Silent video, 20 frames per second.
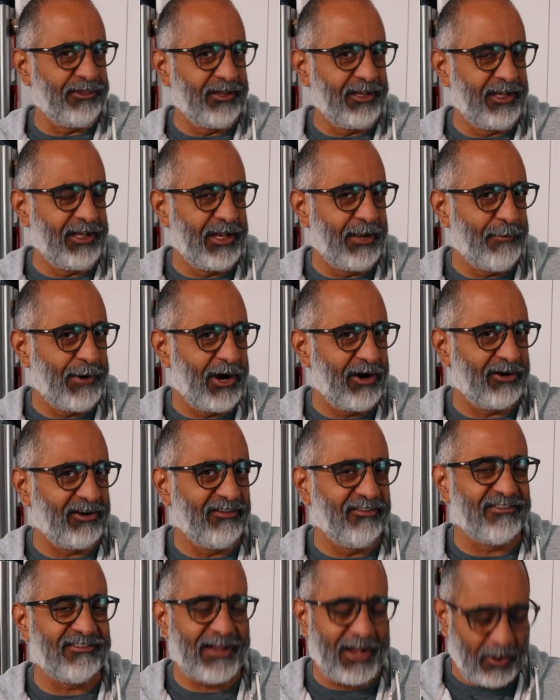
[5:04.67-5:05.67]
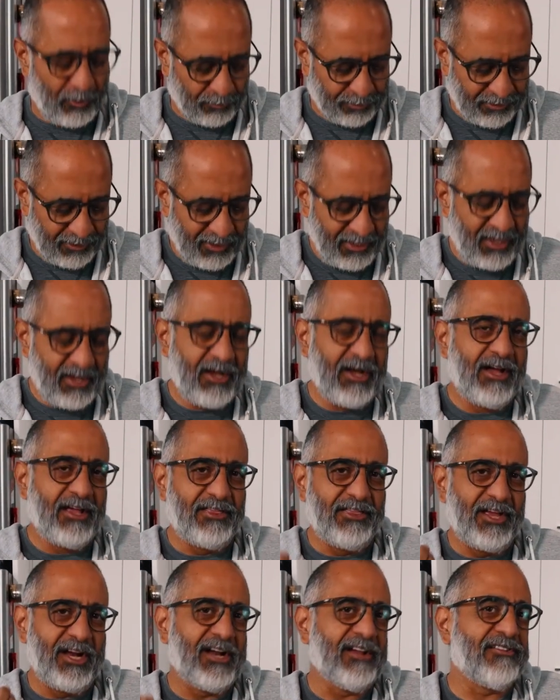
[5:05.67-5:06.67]
the American South,
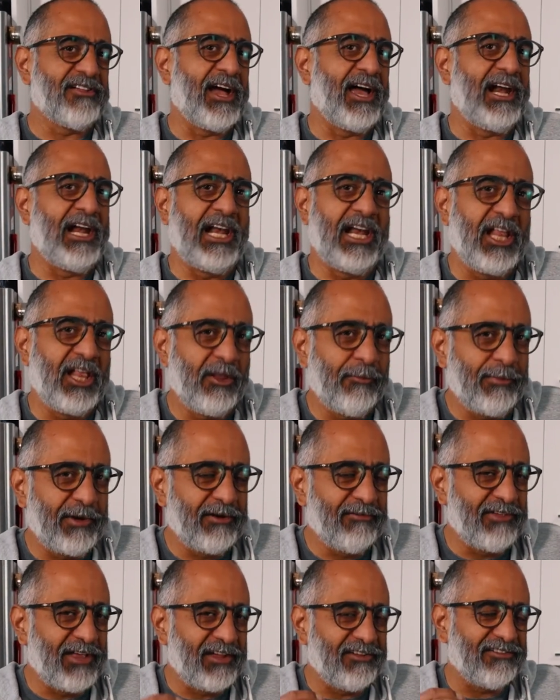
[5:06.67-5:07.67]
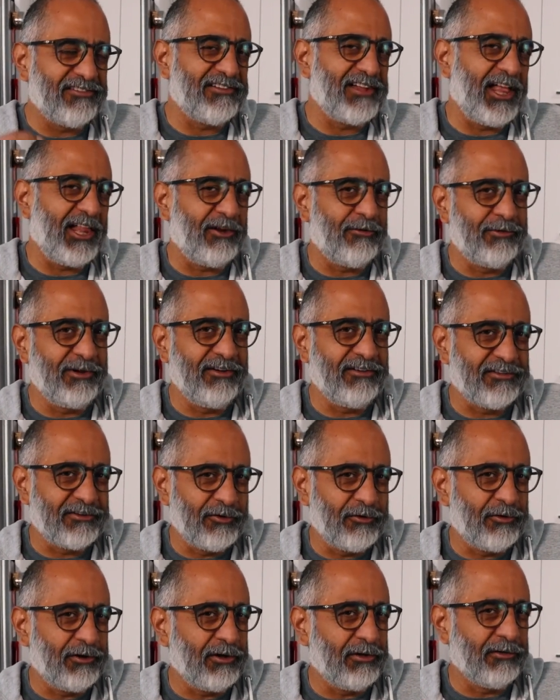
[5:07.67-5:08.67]
there's that little bit of that celery
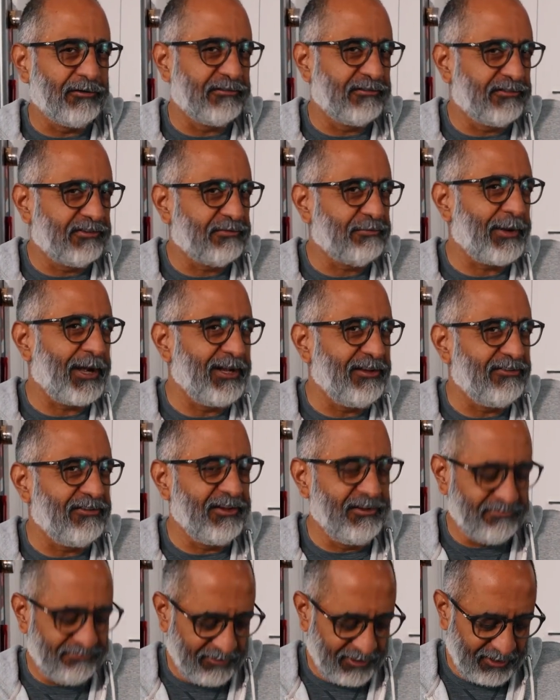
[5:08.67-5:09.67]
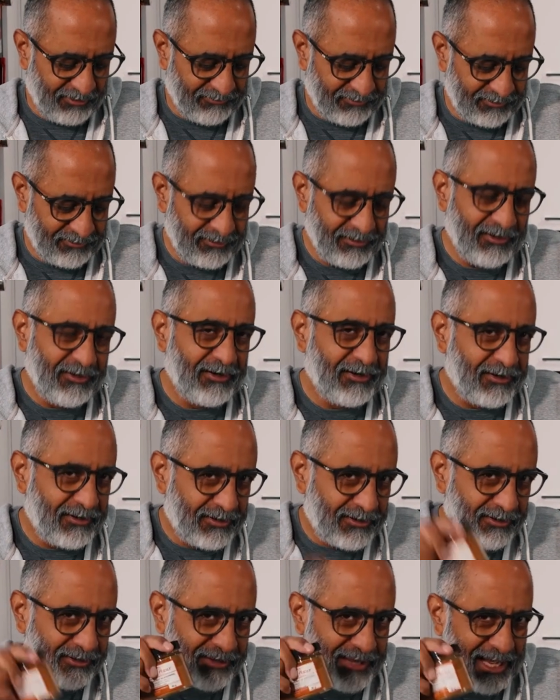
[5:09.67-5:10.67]
salt, spicy flavor.
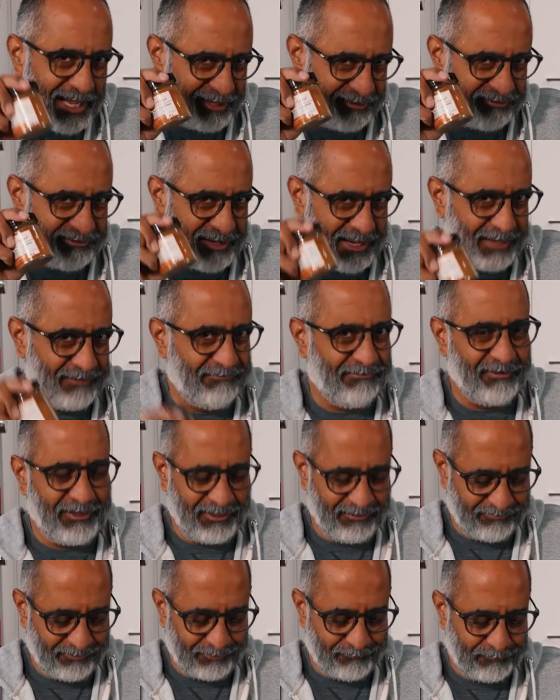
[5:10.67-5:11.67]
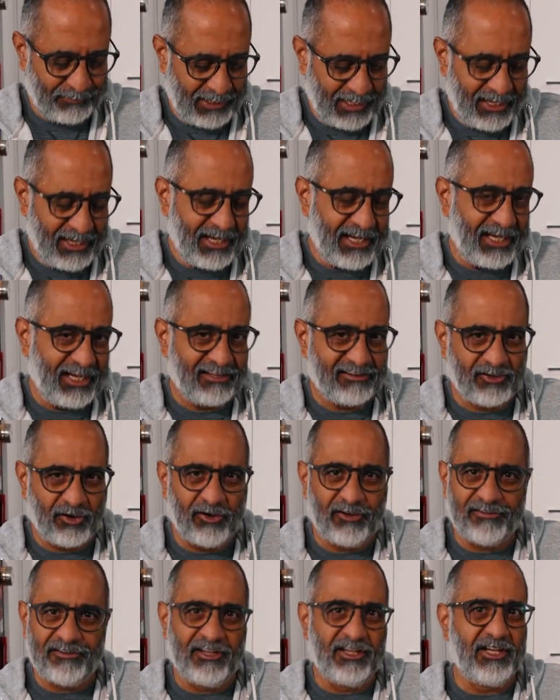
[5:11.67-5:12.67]
That's that flavor. It's
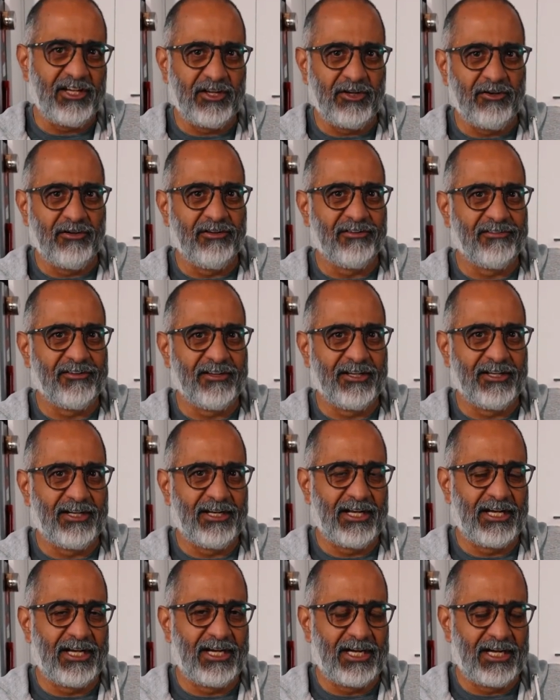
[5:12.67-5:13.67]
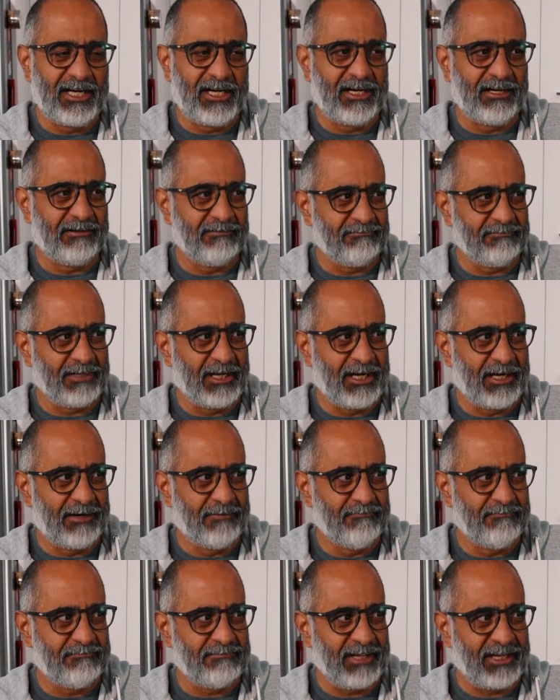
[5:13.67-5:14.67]
also used in,
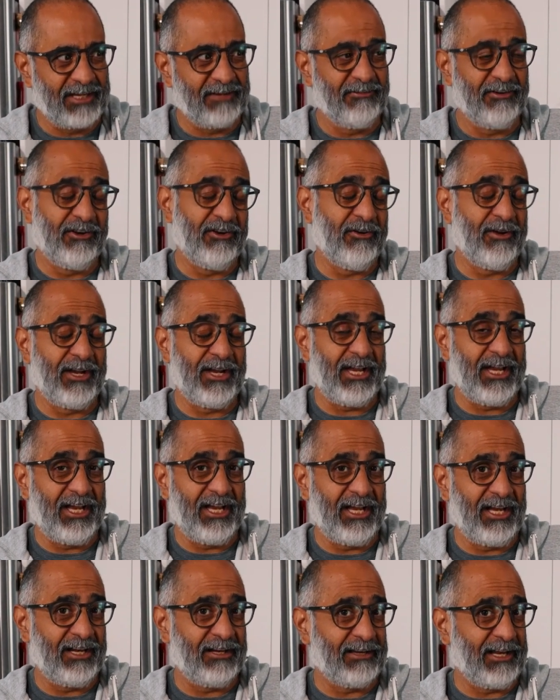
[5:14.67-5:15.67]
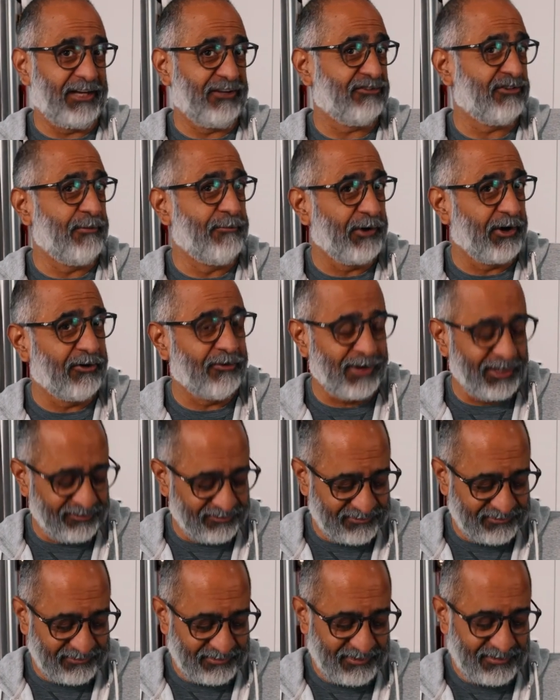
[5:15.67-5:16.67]
like if you're doing like shrimp and
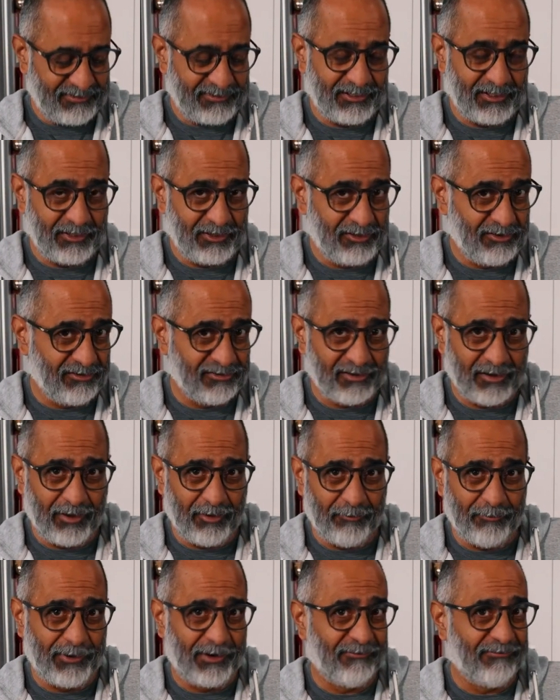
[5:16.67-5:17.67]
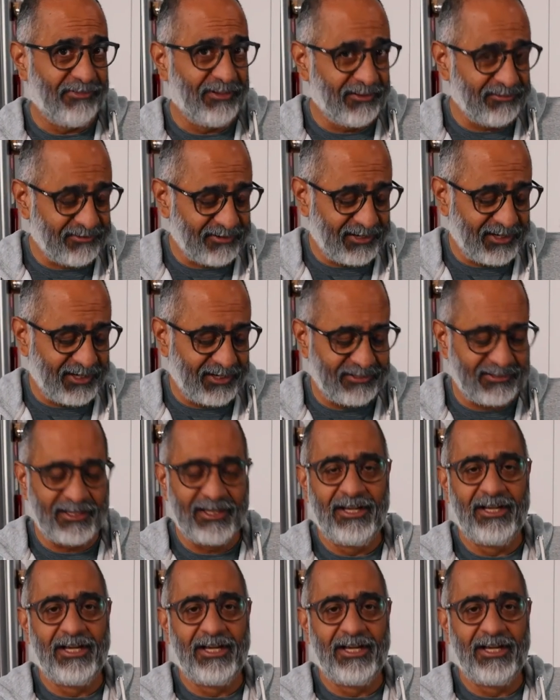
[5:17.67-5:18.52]
grits, you use a little bit of this in it.